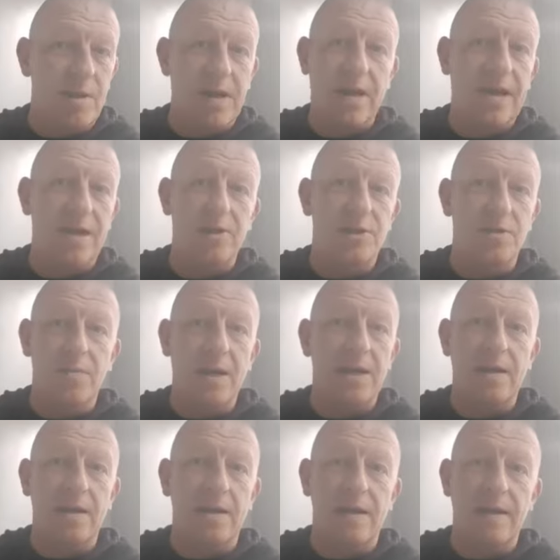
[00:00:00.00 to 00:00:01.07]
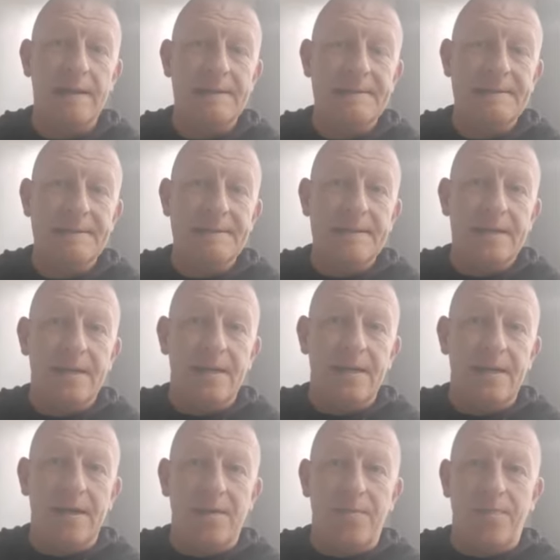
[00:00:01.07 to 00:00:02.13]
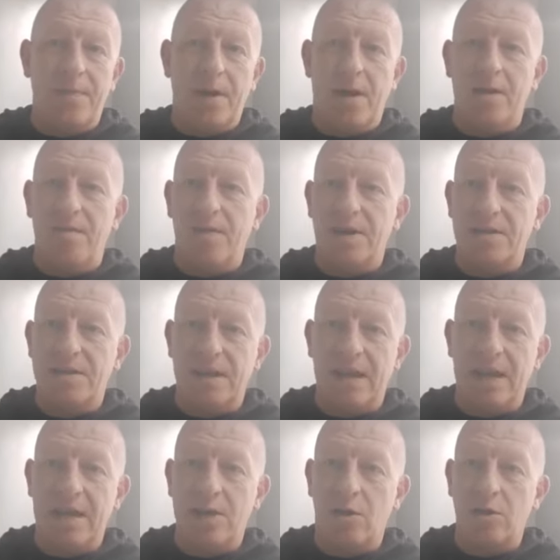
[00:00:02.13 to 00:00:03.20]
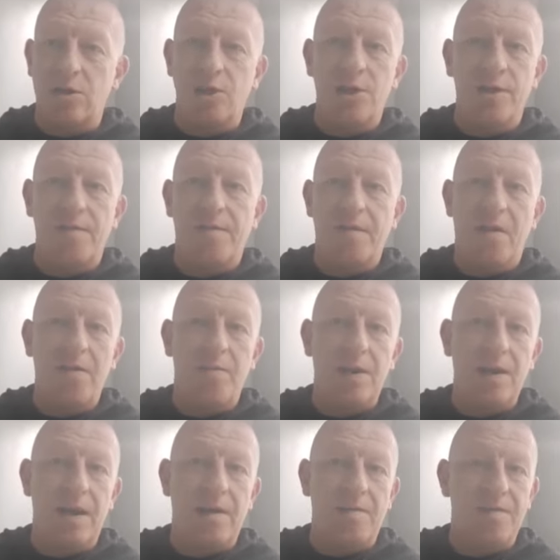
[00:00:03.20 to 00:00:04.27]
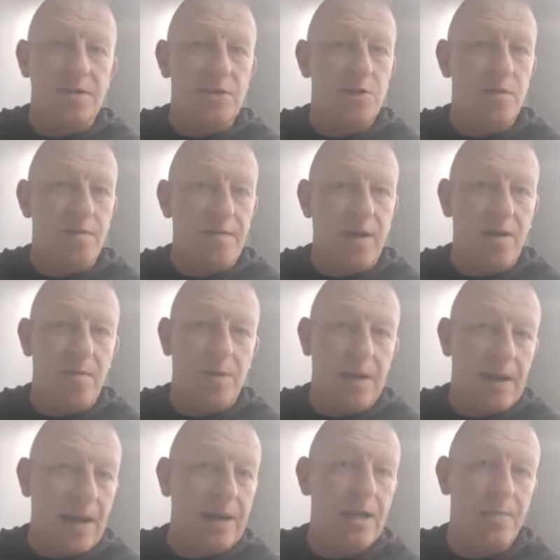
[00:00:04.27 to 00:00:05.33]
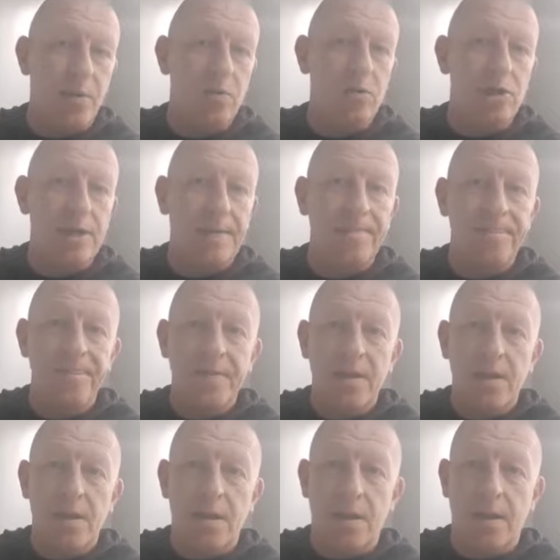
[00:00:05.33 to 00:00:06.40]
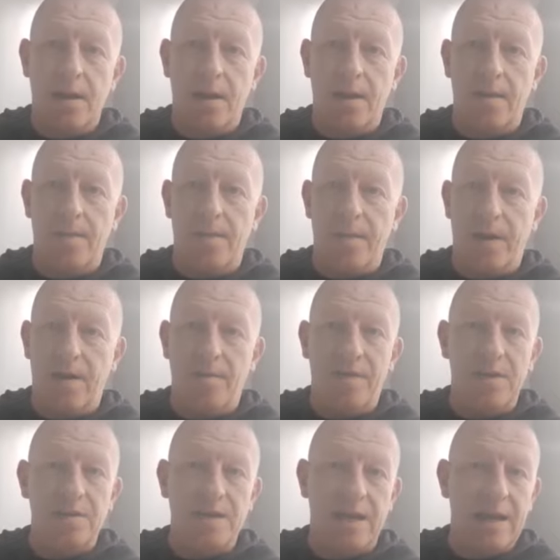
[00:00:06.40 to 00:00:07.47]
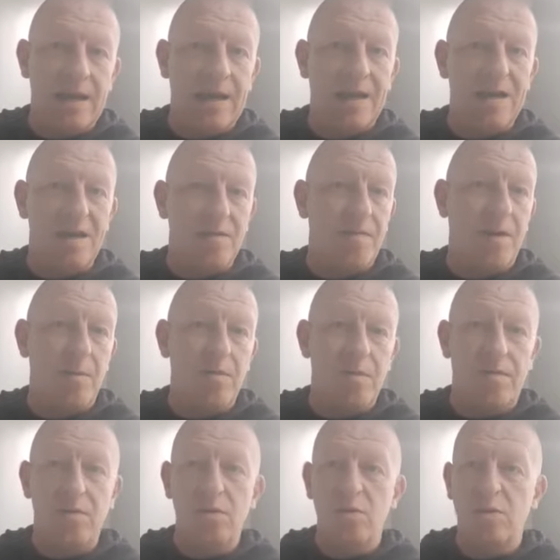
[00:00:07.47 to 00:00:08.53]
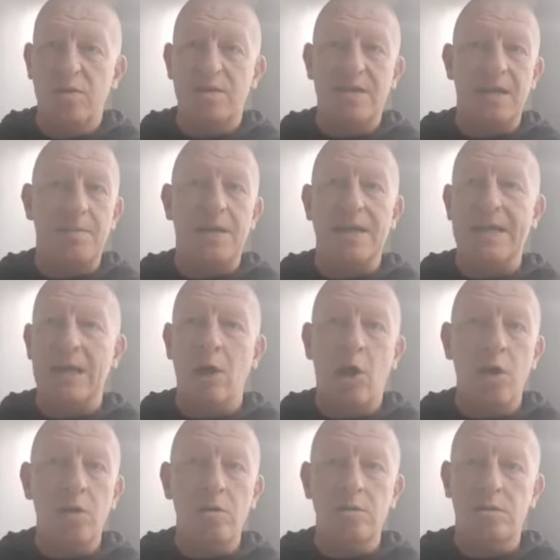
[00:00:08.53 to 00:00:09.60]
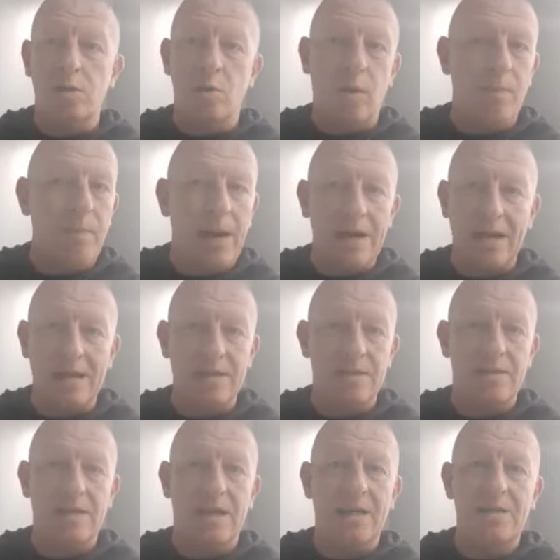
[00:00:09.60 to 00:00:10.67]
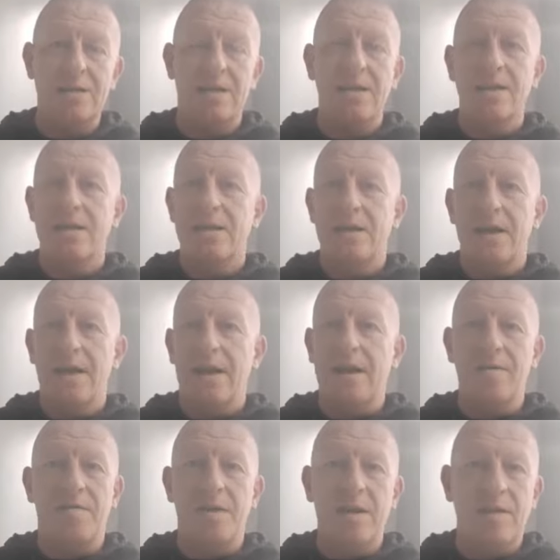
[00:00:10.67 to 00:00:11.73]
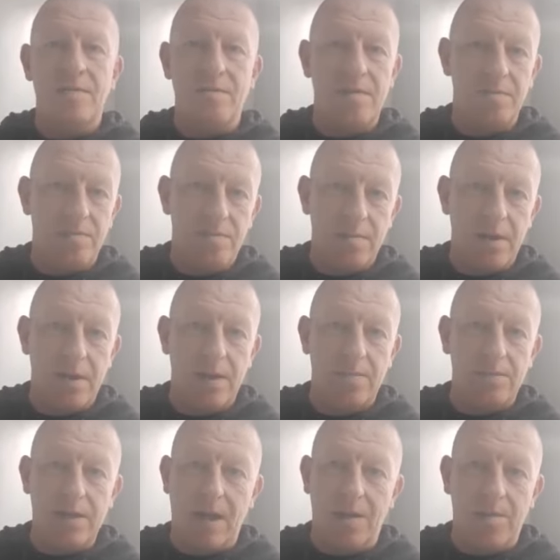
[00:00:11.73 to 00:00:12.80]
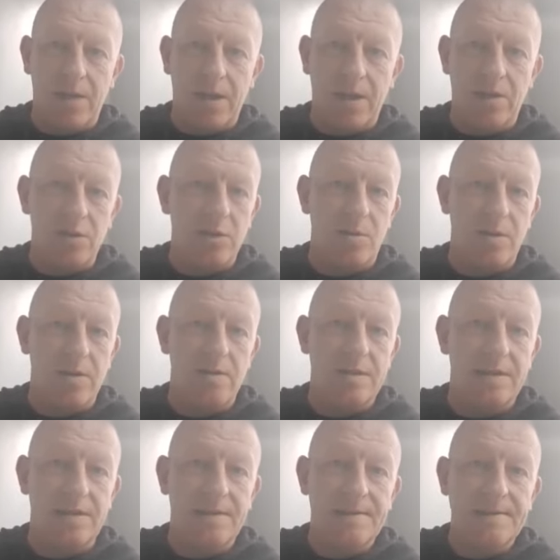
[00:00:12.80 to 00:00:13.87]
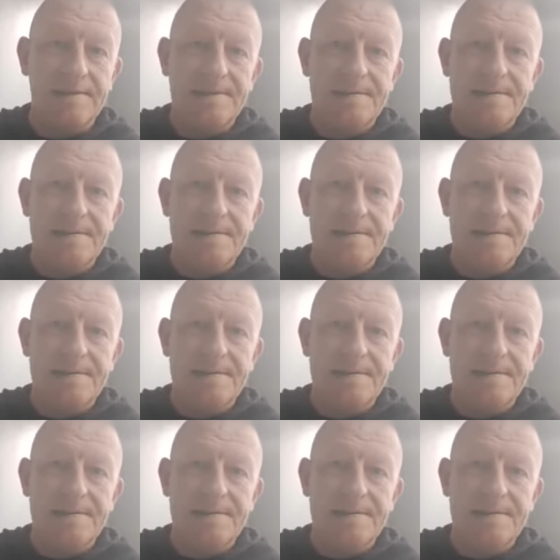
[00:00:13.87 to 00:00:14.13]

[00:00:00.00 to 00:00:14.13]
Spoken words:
of medication immediately. I investigated alternative therapy like physiotherapy and acupuncture. I investigated anti-inflammatory foods, CBD oils, low-impact exercise, anything and everything to help me get on top of the disease.